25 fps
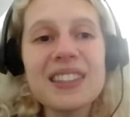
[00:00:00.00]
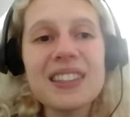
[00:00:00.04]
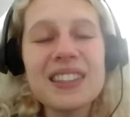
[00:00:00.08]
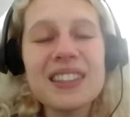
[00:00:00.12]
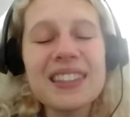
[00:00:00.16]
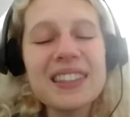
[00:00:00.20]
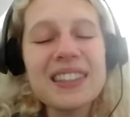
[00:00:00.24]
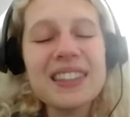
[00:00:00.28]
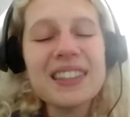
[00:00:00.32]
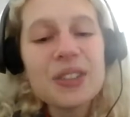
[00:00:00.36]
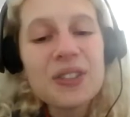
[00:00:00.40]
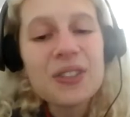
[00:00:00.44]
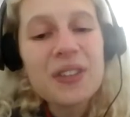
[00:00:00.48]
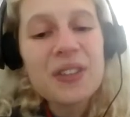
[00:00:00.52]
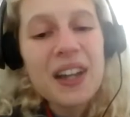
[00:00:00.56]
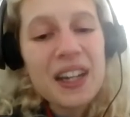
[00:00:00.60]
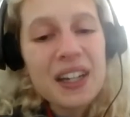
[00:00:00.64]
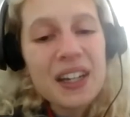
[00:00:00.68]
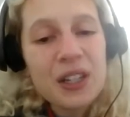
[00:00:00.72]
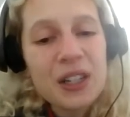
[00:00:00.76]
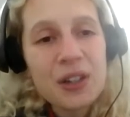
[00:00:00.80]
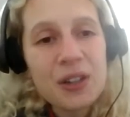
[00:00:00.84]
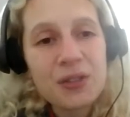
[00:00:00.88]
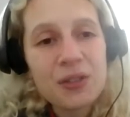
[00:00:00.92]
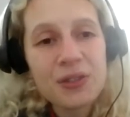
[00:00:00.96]
Do
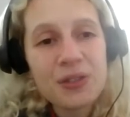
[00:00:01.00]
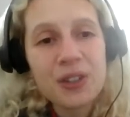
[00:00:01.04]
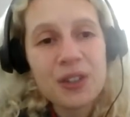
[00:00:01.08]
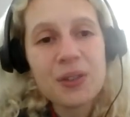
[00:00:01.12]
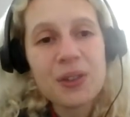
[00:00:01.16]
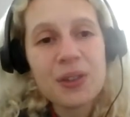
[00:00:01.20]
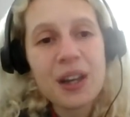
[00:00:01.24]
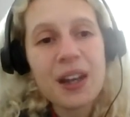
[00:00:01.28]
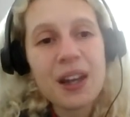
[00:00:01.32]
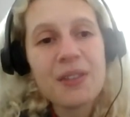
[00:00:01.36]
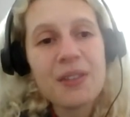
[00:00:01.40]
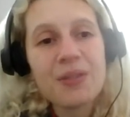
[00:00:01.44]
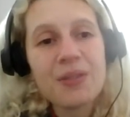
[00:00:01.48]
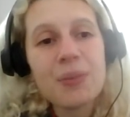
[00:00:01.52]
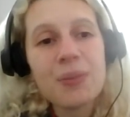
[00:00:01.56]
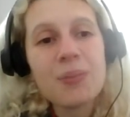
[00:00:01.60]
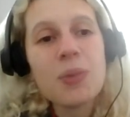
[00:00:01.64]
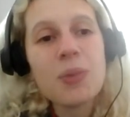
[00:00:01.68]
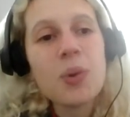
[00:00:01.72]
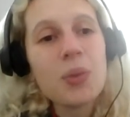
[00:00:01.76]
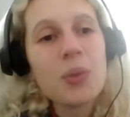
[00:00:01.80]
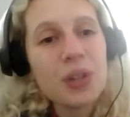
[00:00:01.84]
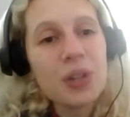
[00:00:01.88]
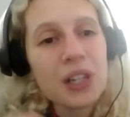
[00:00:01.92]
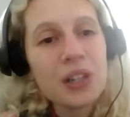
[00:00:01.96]
any of you have a
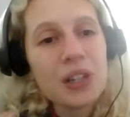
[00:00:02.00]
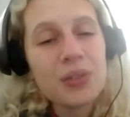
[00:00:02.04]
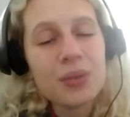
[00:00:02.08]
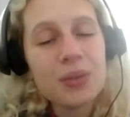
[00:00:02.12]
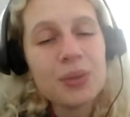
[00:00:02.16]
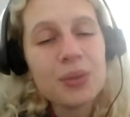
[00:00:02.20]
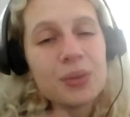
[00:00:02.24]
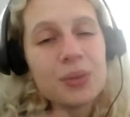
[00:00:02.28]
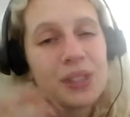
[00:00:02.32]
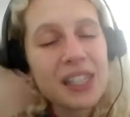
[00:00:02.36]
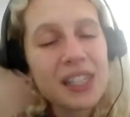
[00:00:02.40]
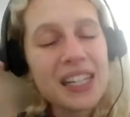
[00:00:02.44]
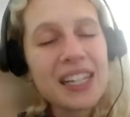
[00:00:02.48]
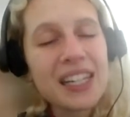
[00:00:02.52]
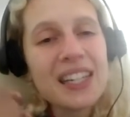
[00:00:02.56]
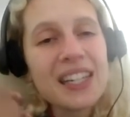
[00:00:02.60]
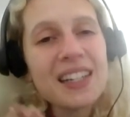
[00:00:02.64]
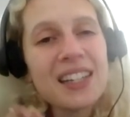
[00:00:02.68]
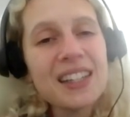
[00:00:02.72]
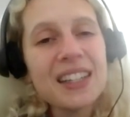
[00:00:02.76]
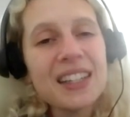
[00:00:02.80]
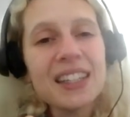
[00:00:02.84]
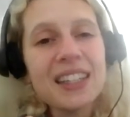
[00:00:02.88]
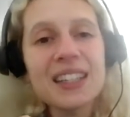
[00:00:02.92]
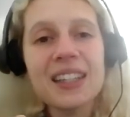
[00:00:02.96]
morning routine
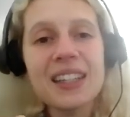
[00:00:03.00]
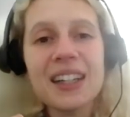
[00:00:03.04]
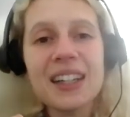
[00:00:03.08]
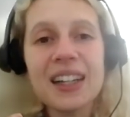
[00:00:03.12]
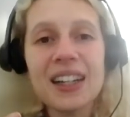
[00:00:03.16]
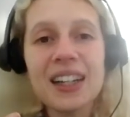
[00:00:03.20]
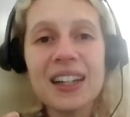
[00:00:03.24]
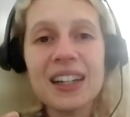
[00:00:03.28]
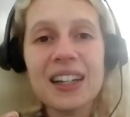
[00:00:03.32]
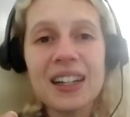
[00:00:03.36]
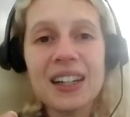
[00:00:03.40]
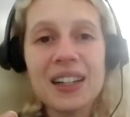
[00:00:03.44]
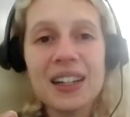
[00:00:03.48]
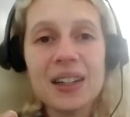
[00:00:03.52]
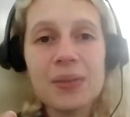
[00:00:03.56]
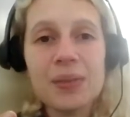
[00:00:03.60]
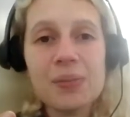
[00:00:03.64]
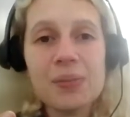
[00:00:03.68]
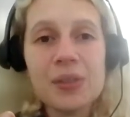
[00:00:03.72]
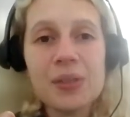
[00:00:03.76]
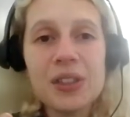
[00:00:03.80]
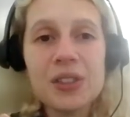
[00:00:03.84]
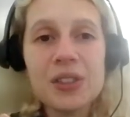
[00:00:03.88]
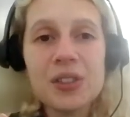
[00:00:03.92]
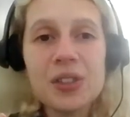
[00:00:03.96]

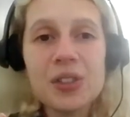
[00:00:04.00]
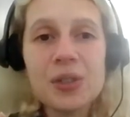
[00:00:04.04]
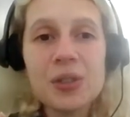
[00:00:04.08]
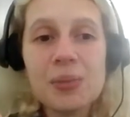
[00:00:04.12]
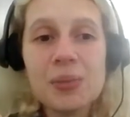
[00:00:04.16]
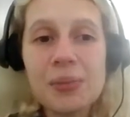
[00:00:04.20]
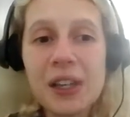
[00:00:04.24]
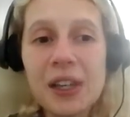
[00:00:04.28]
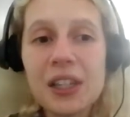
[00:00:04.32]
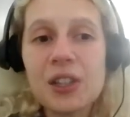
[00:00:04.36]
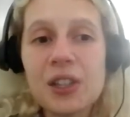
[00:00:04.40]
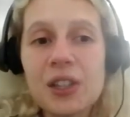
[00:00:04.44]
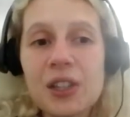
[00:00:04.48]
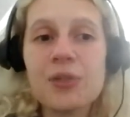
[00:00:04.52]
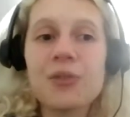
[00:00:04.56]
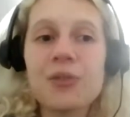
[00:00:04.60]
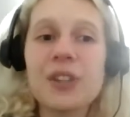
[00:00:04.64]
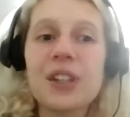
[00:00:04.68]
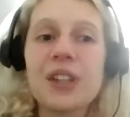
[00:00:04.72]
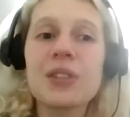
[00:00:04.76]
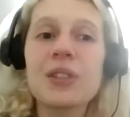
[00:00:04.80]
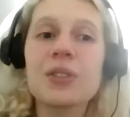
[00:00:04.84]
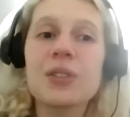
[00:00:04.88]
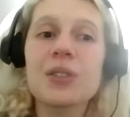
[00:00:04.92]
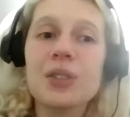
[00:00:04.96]
to make you
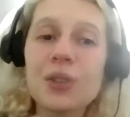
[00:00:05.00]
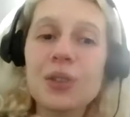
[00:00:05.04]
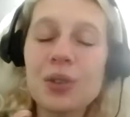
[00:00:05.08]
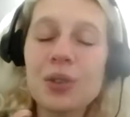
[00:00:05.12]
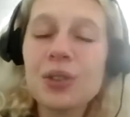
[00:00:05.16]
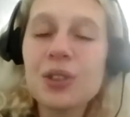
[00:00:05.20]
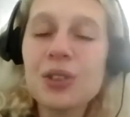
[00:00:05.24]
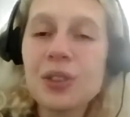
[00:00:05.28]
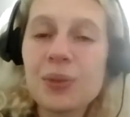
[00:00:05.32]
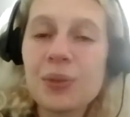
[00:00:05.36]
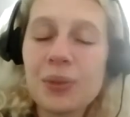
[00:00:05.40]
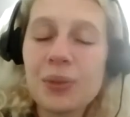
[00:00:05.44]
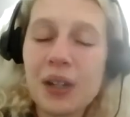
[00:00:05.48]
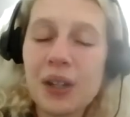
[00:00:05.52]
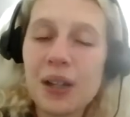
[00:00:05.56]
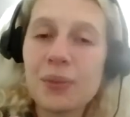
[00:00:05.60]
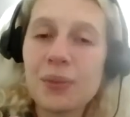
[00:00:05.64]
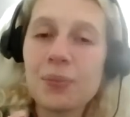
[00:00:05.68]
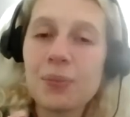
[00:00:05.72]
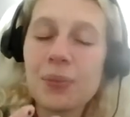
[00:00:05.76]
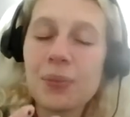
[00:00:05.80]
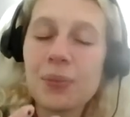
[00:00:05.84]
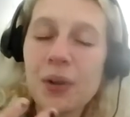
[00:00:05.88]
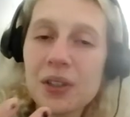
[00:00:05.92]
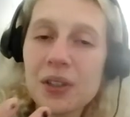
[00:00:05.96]
feel good,
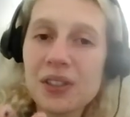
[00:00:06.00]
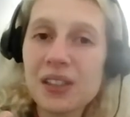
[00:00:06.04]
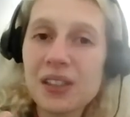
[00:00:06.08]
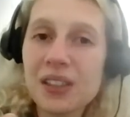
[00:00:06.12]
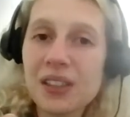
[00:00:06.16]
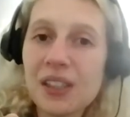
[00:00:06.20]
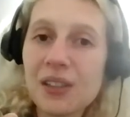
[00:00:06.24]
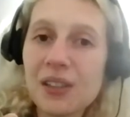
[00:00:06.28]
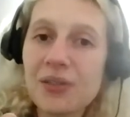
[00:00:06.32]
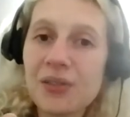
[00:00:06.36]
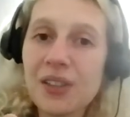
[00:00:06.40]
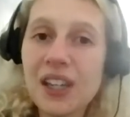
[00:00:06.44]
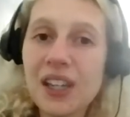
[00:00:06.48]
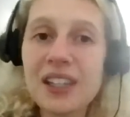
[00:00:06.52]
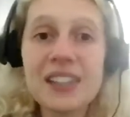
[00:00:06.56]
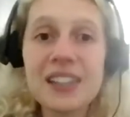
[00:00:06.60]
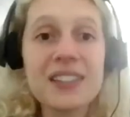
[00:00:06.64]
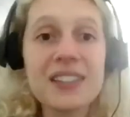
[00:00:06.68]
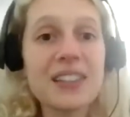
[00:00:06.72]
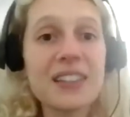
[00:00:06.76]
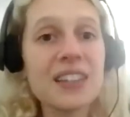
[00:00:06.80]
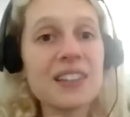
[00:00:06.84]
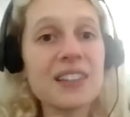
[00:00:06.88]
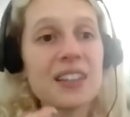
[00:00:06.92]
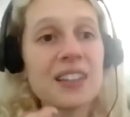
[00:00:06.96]
positive,
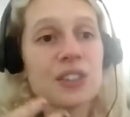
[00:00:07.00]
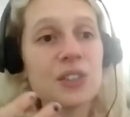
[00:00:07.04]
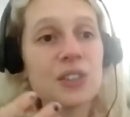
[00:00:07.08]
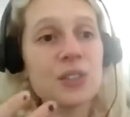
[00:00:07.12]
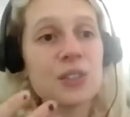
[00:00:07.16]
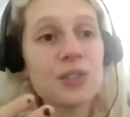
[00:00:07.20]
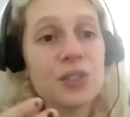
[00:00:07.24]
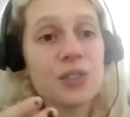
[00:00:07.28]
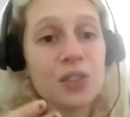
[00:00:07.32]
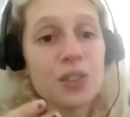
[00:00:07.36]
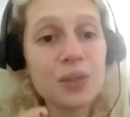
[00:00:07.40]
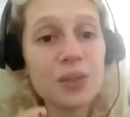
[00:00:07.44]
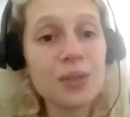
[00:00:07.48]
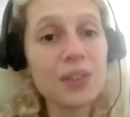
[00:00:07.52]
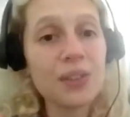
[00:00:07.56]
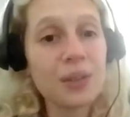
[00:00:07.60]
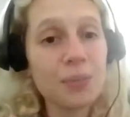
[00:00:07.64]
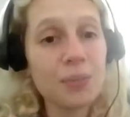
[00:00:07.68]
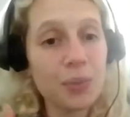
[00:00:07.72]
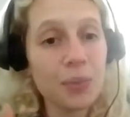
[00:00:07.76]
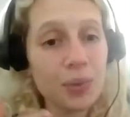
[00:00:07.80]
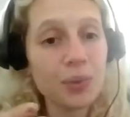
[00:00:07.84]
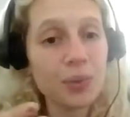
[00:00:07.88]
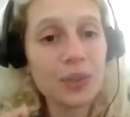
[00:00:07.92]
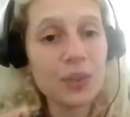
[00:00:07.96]
anything that you do in the
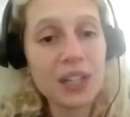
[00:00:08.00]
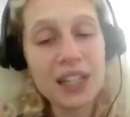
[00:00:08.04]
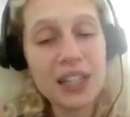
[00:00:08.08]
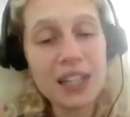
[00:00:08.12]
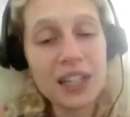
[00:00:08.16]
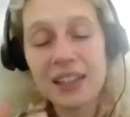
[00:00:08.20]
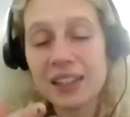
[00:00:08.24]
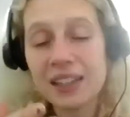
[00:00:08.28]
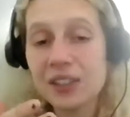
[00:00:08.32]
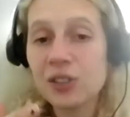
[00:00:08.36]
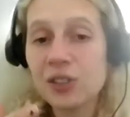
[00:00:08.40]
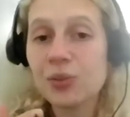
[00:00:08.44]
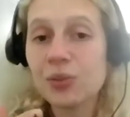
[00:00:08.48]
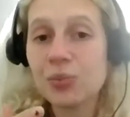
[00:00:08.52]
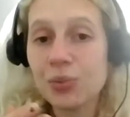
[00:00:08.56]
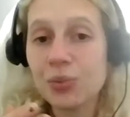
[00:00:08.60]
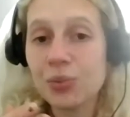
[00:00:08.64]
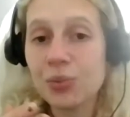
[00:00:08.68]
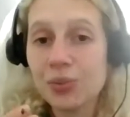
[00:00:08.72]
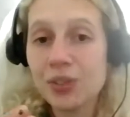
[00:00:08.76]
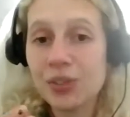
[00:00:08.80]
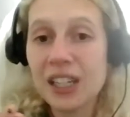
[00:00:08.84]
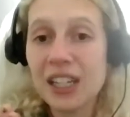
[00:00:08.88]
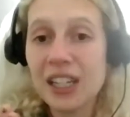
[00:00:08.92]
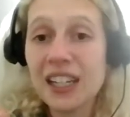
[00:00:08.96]
morning, a little
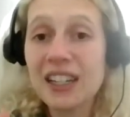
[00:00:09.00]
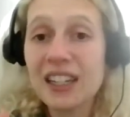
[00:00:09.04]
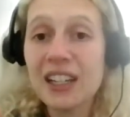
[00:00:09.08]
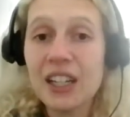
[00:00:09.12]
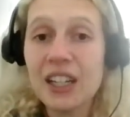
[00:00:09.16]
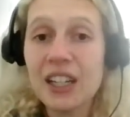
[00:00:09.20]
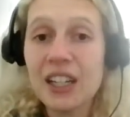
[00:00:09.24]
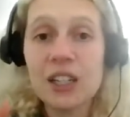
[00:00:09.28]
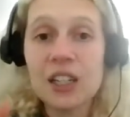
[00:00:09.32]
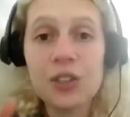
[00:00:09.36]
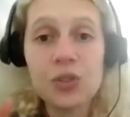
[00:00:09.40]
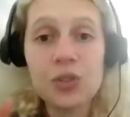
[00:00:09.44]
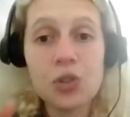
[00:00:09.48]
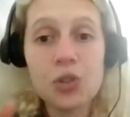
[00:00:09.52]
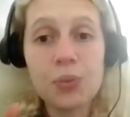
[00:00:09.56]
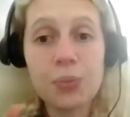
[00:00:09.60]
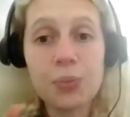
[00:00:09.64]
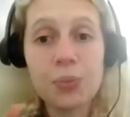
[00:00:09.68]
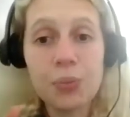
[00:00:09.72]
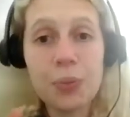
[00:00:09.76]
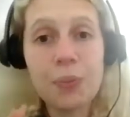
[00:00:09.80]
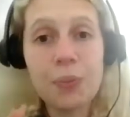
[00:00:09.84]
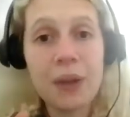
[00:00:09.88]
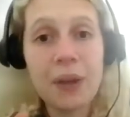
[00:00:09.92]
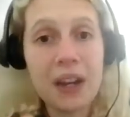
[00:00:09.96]
routine to
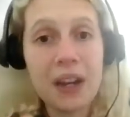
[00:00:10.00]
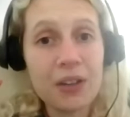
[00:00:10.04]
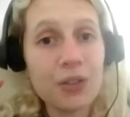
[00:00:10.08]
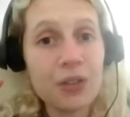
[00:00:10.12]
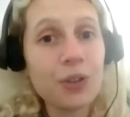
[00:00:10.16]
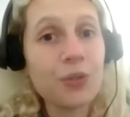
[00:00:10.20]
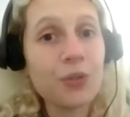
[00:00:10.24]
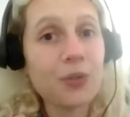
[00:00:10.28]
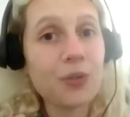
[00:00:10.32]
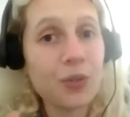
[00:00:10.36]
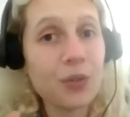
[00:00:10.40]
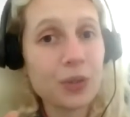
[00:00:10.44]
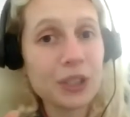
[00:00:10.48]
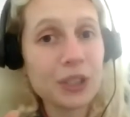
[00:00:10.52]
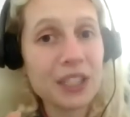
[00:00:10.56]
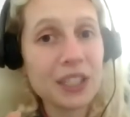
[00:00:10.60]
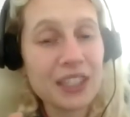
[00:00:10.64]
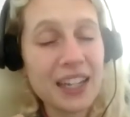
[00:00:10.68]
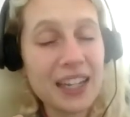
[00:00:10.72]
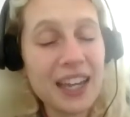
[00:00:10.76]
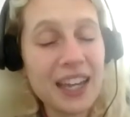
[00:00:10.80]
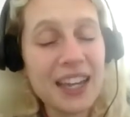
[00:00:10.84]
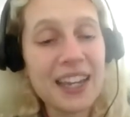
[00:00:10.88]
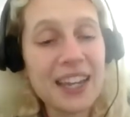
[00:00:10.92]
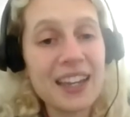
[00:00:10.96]
prepare you for the
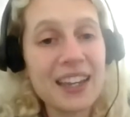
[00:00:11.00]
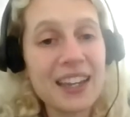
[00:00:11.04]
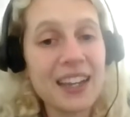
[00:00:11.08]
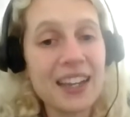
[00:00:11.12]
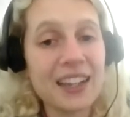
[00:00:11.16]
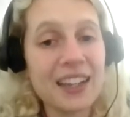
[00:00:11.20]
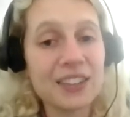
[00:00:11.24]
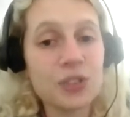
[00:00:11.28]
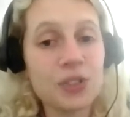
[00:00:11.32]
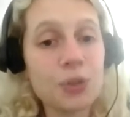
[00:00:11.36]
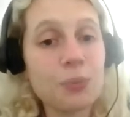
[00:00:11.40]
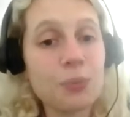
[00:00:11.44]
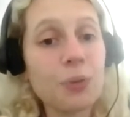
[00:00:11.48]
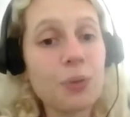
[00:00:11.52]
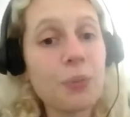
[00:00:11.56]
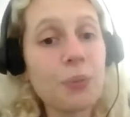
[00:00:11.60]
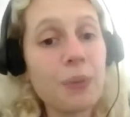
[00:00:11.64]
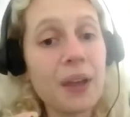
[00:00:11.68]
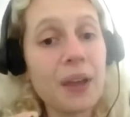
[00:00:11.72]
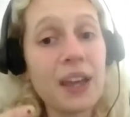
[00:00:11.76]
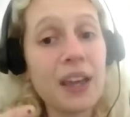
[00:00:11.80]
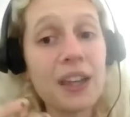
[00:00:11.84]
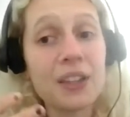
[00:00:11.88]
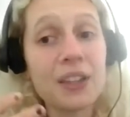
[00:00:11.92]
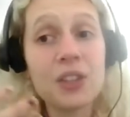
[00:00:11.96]
day and to
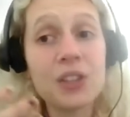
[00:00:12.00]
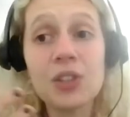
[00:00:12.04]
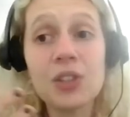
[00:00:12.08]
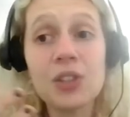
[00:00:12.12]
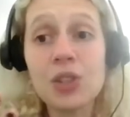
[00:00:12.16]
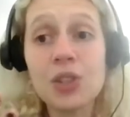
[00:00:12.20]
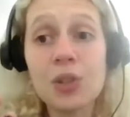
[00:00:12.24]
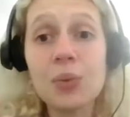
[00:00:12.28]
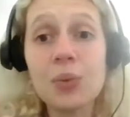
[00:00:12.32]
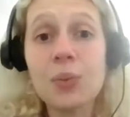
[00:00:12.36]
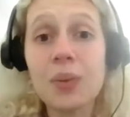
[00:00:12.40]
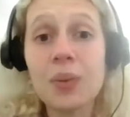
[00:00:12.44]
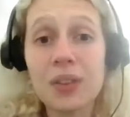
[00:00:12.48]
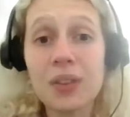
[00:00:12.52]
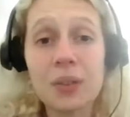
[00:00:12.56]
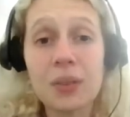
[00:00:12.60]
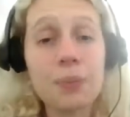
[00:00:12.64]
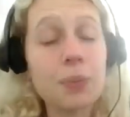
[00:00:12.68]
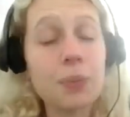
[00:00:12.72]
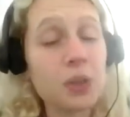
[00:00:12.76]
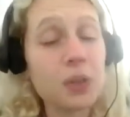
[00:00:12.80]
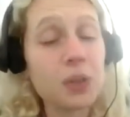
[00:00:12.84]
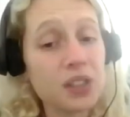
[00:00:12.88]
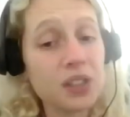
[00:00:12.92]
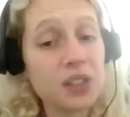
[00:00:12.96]
prepare you with a
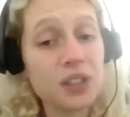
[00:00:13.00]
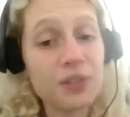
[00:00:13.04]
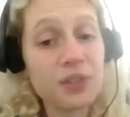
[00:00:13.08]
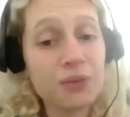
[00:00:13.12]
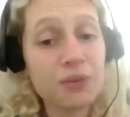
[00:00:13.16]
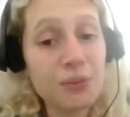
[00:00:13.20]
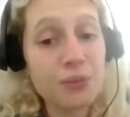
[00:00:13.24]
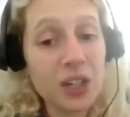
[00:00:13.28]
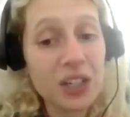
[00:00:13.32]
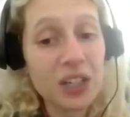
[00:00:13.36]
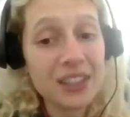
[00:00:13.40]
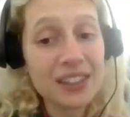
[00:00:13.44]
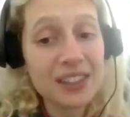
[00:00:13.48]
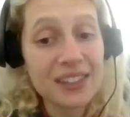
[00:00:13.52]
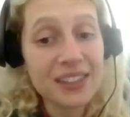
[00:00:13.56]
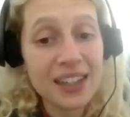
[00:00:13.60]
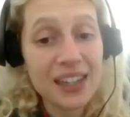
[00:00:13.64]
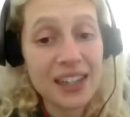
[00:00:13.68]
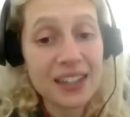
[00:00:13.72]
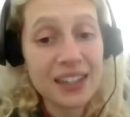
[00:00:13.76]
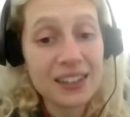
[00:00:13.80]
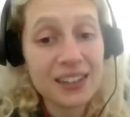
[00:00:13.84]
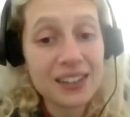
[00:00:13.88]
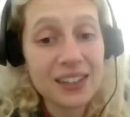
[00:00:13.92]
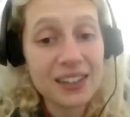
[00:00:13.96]
positive
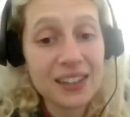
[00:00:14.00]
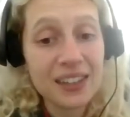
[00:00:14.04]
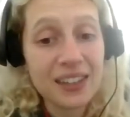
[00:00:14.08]
mindset?